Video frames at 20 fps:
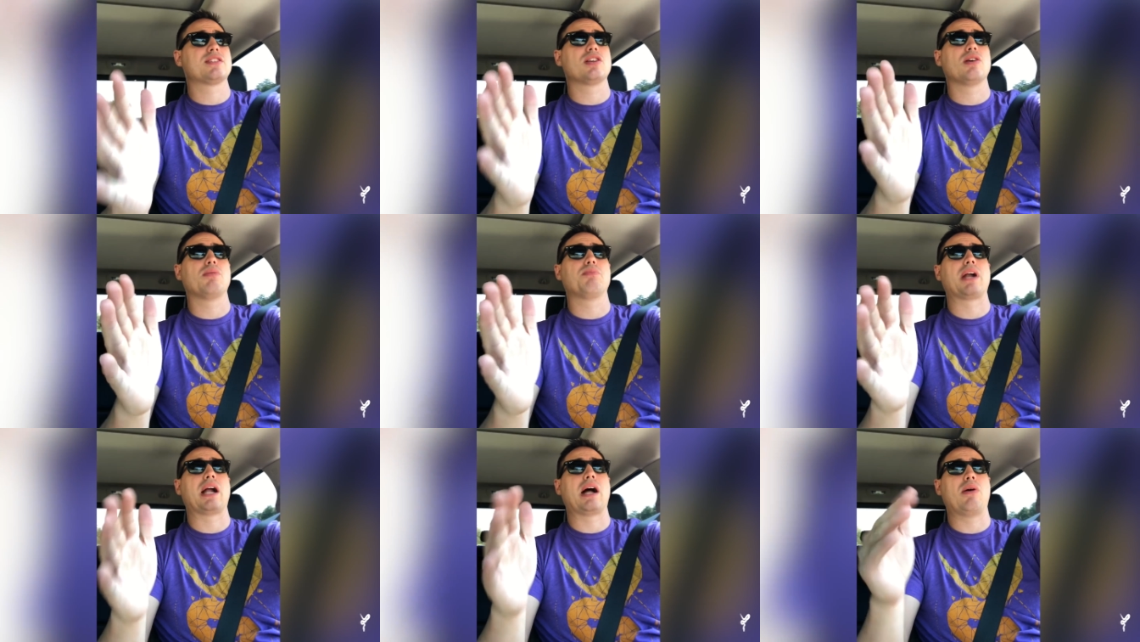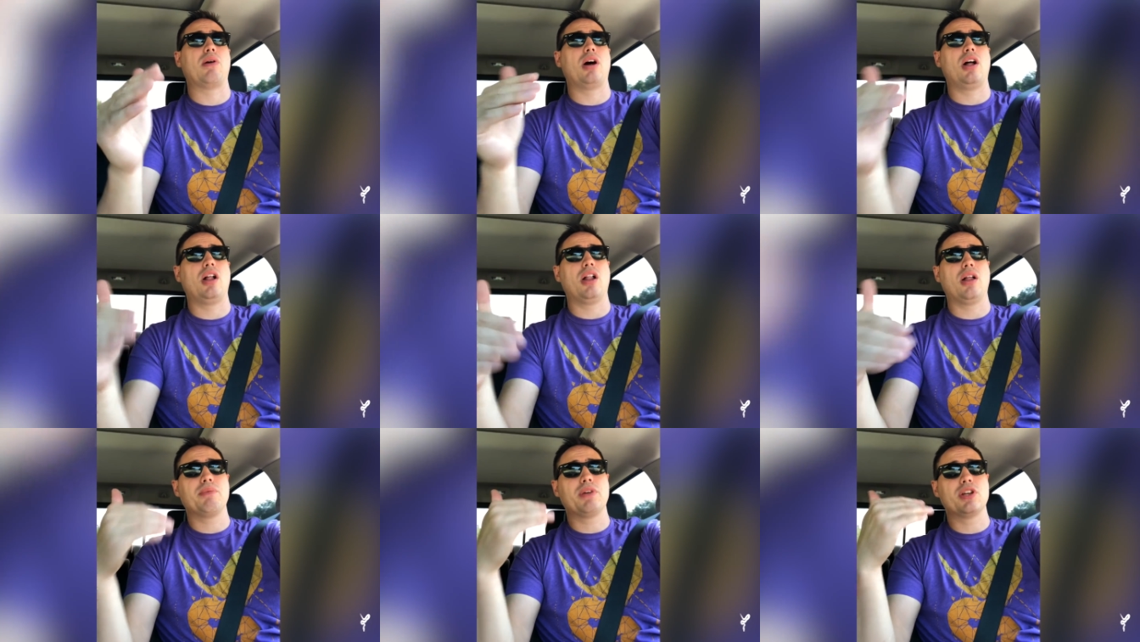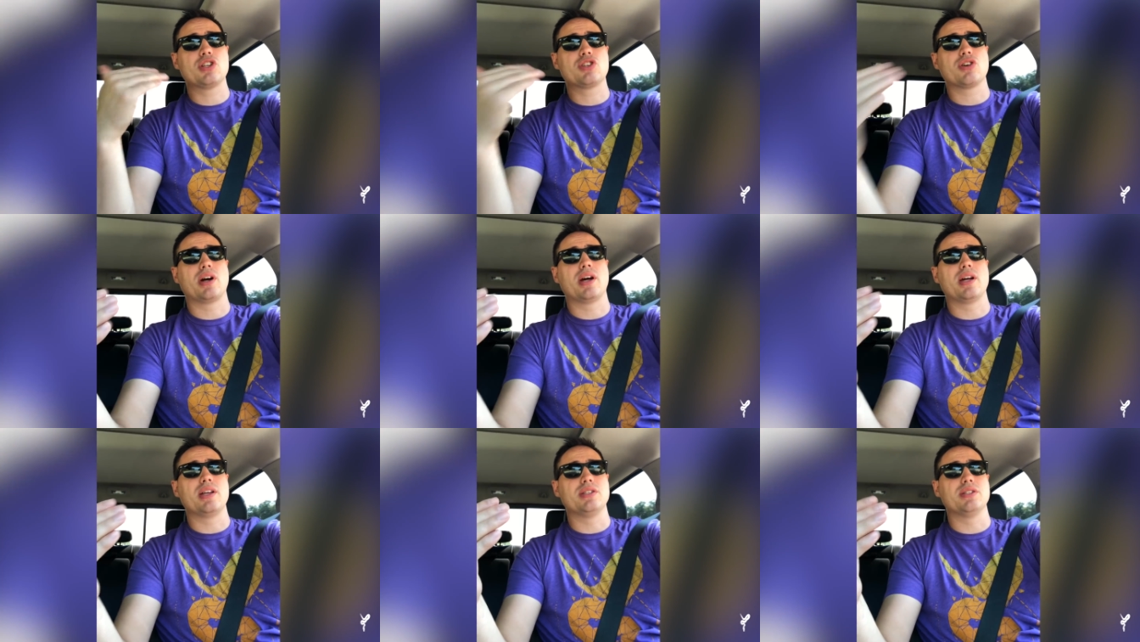So, but all I'm gonna
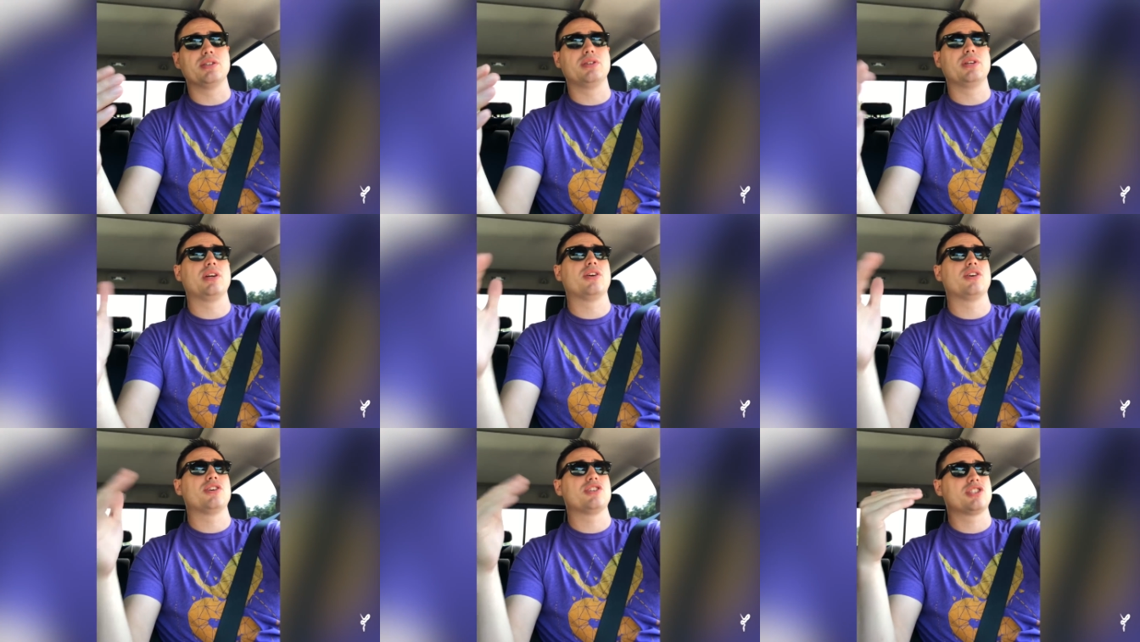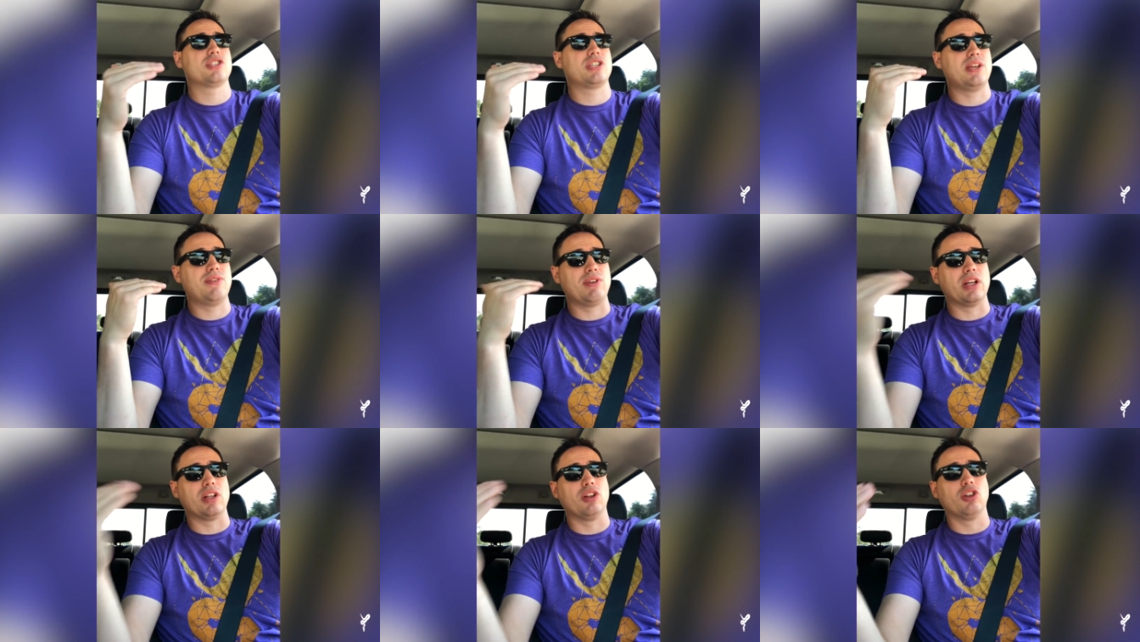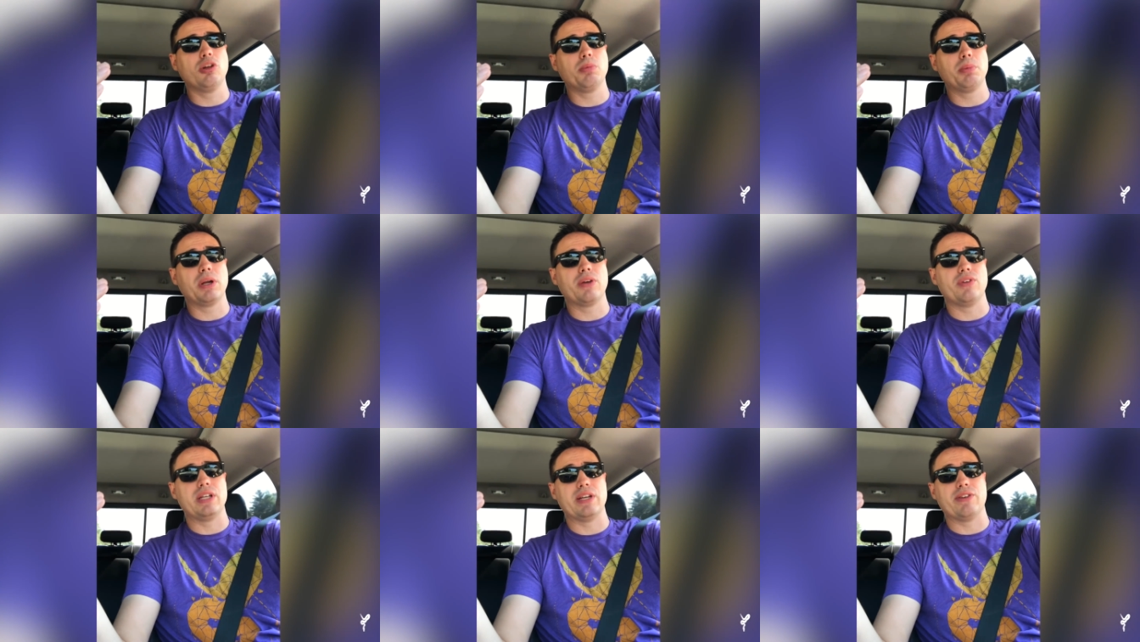try to do here is just give you a little
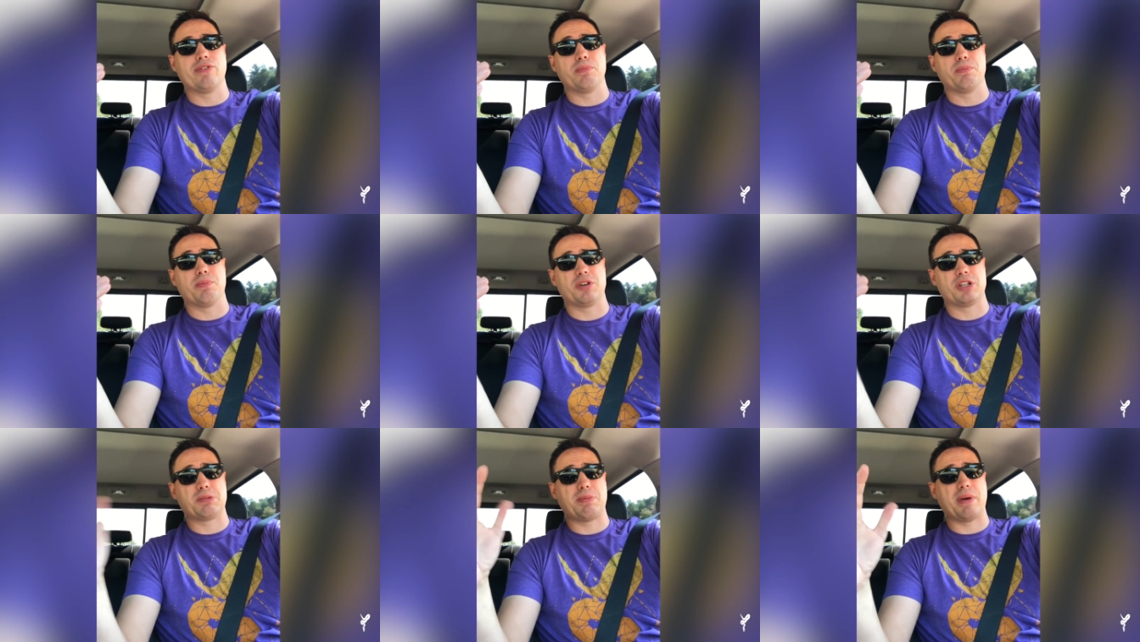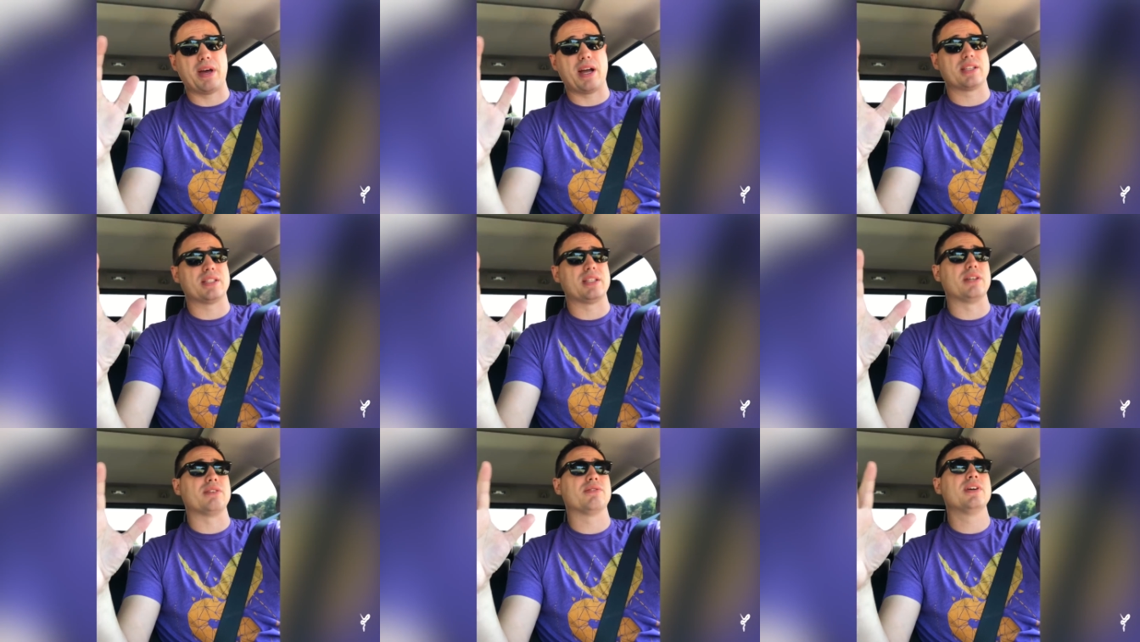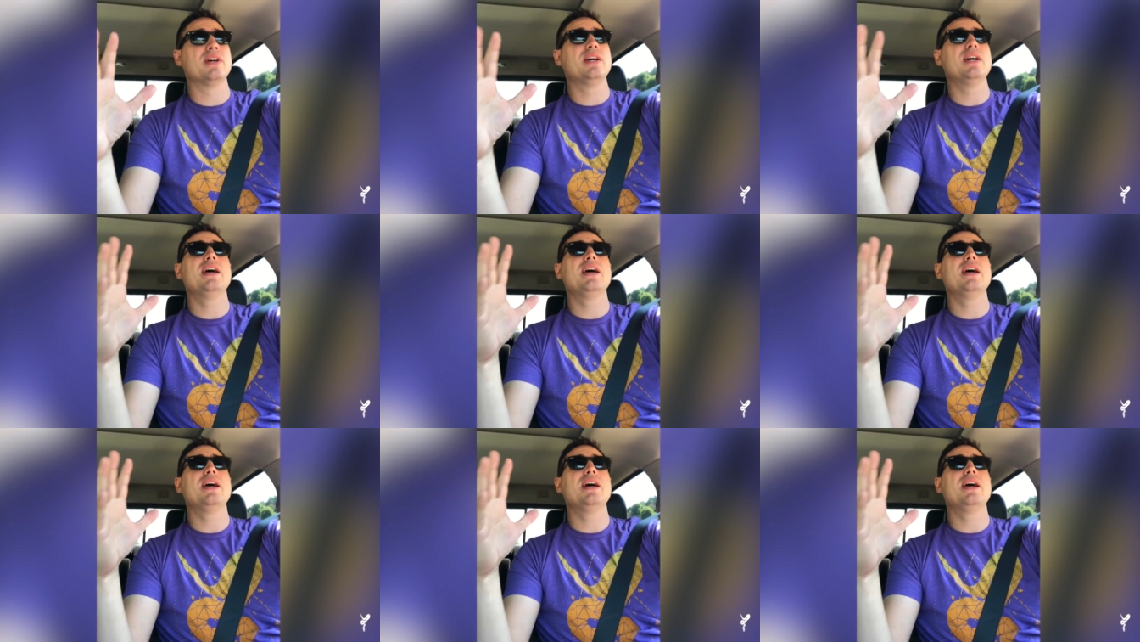bit of a different perspective,